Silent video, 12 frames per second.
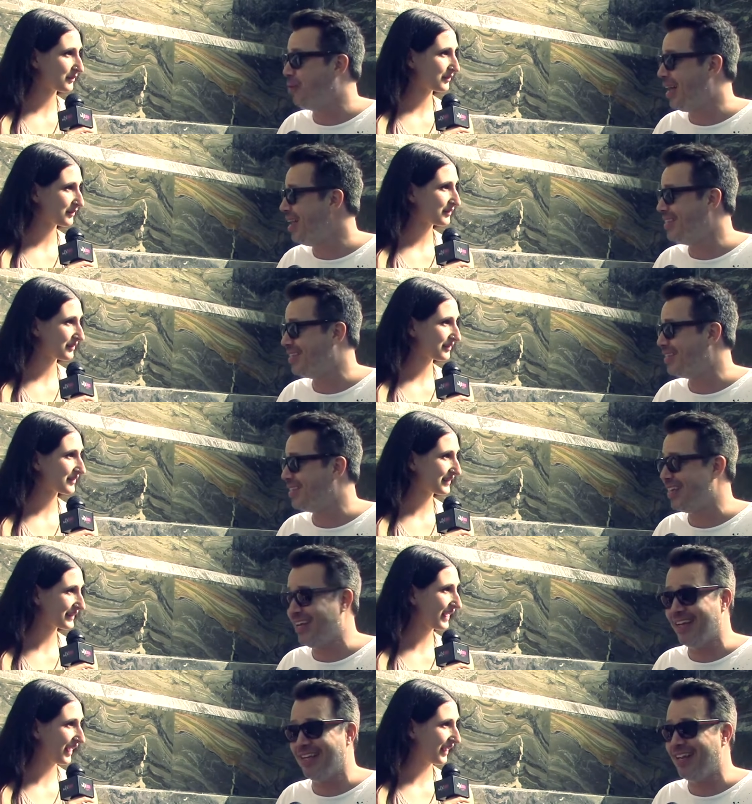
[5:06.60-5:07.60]
Speaker 1: Haze,
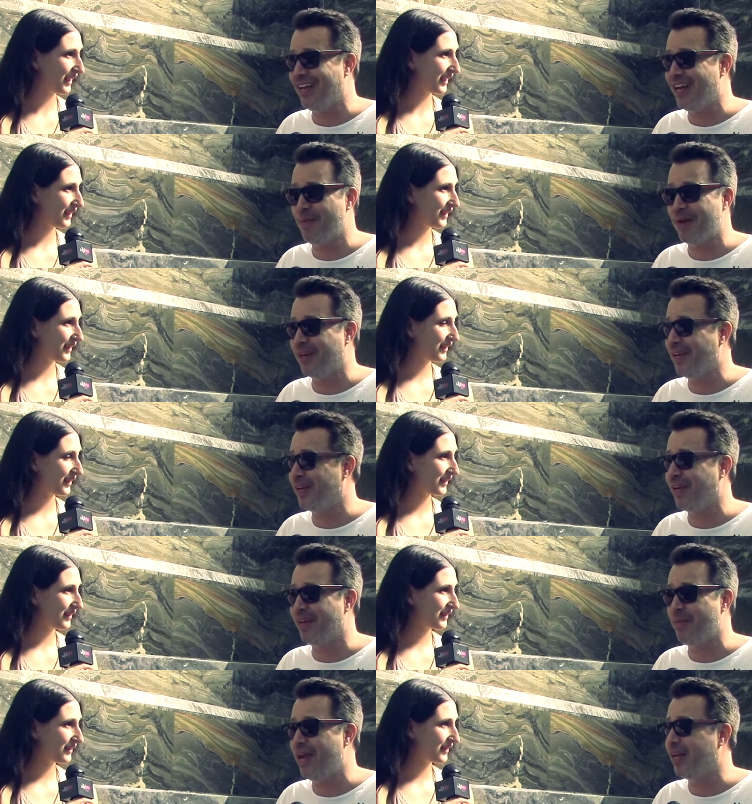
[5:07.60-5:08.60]
and yeah. um, I'm gonna
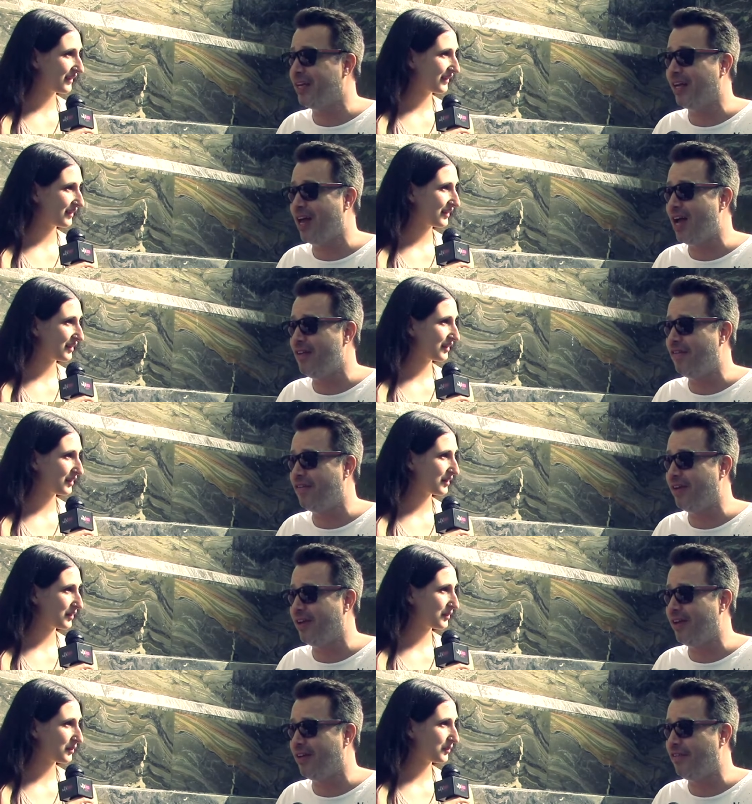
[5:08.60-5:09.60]
gonna make it a live
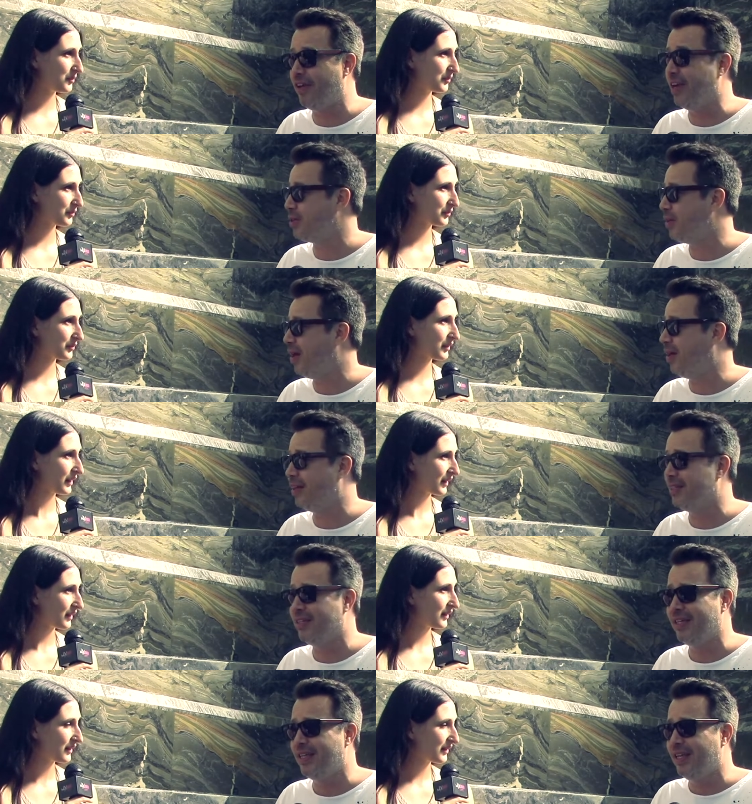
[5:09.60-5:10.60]
uh, thing as well,
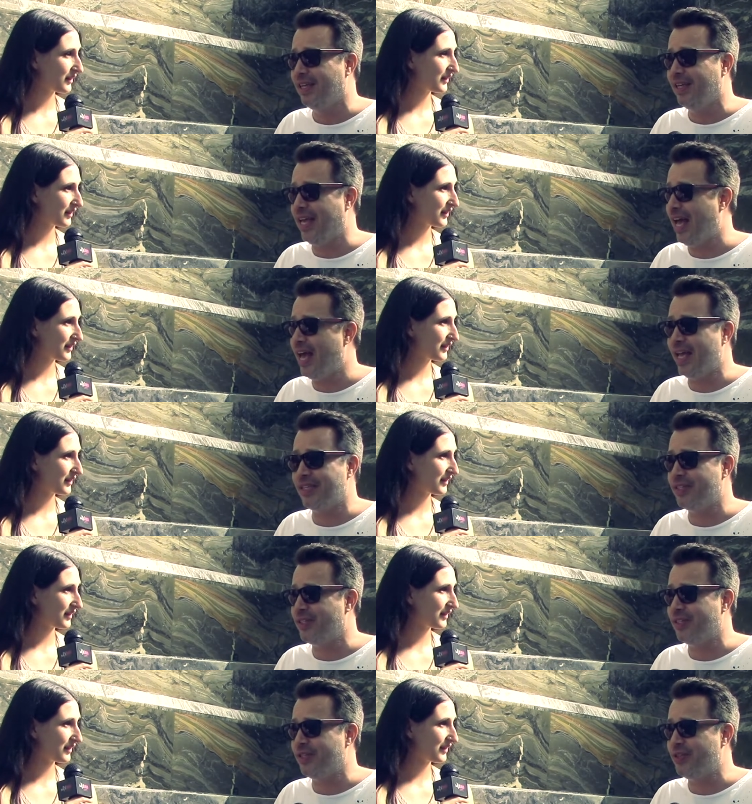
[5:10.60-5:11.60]
and.
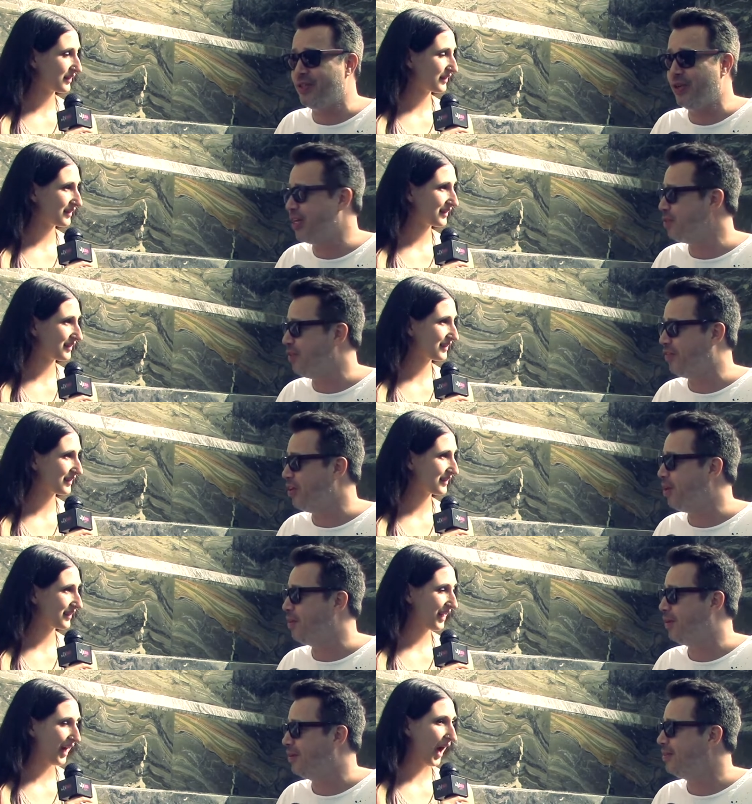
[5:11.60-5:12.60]
Yes, the, journey has been
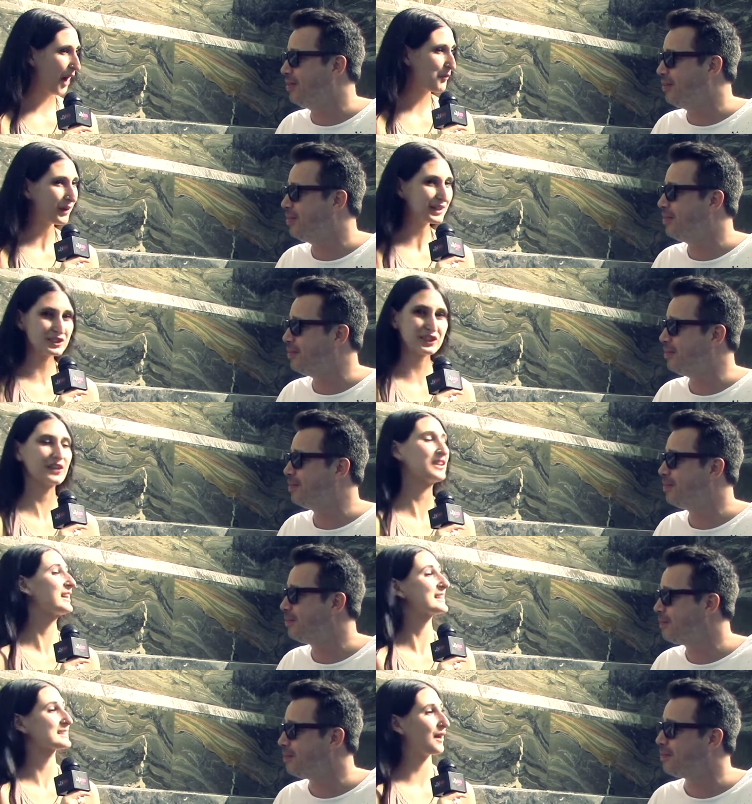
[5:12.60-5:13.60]
phenomenal.
Speaker 2: I'm always
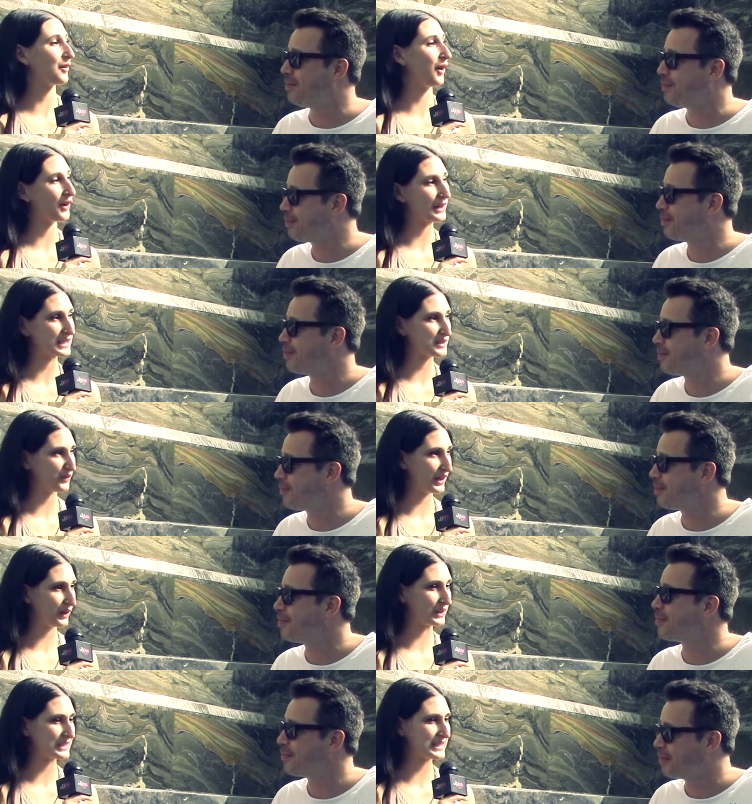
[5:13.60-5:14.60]
curious how the artists
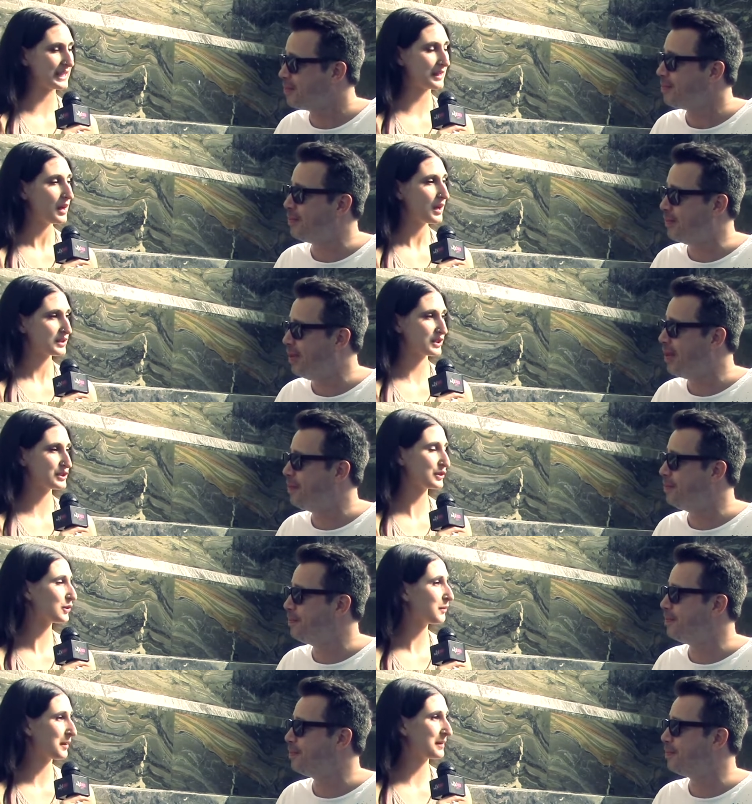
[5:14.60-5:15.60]
feel. Is it to
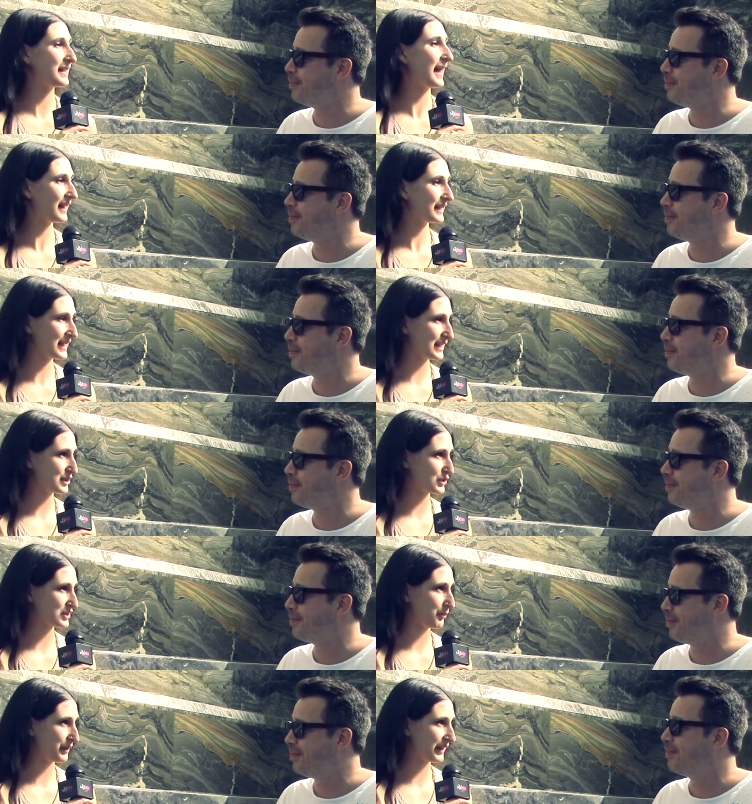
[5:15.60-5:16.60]
do maybe an alias or
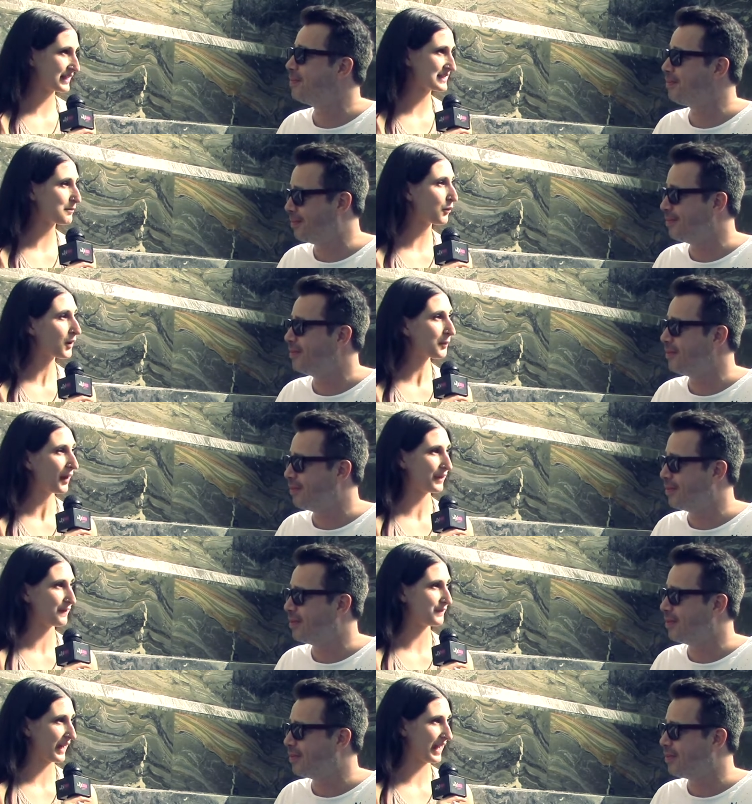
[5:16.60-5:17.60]
something? Is it more about
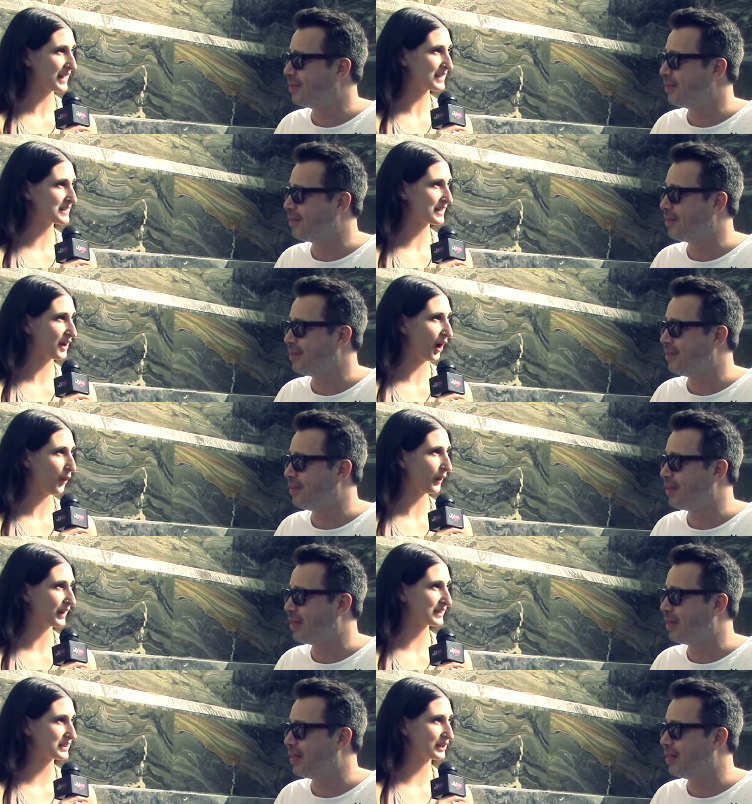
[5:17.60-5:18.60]
the fans and not wanting to